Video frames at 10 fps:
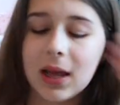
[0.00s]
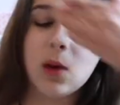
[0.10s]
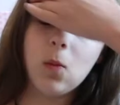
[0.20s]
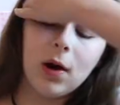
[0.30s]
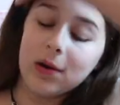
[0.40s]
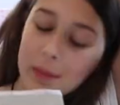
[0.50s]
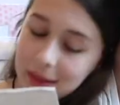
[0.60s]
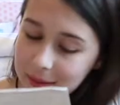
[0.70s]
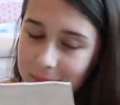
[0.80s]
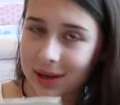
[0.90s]
eat
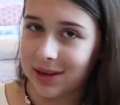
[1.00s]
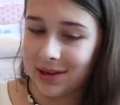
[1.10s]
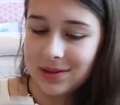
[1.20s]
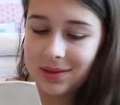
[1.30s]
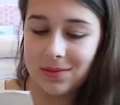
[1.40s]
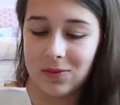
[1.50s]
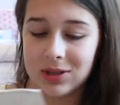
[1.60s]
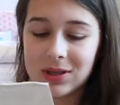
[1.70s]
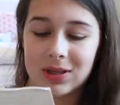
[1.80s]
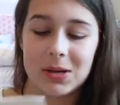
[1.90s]
watermelon because
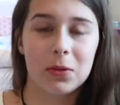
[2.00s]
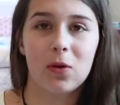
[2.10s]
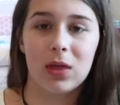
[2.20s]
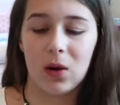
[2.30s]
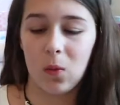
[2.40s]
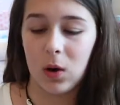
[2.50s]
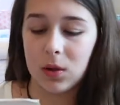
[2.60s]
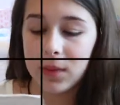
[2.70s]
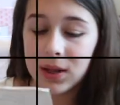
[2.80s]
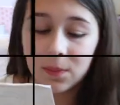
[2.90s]
what's the summer without a
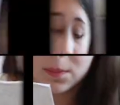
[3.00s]
watermelon?